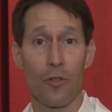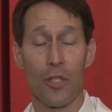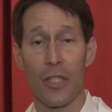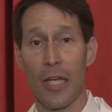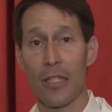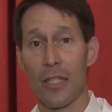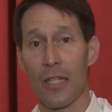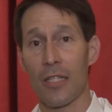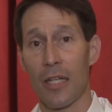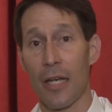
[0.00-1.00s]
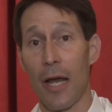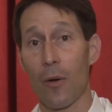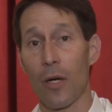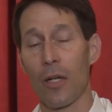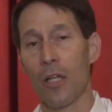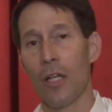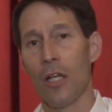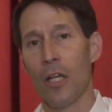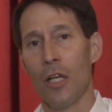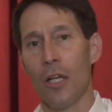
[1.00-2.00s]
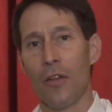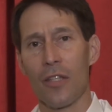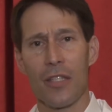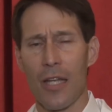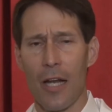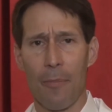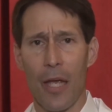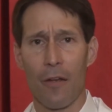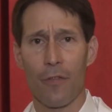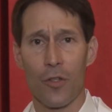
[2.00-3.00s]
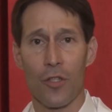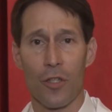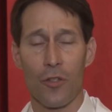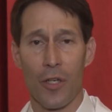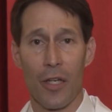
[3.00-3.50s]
usually takes less than an hour. This is not a painful surgery,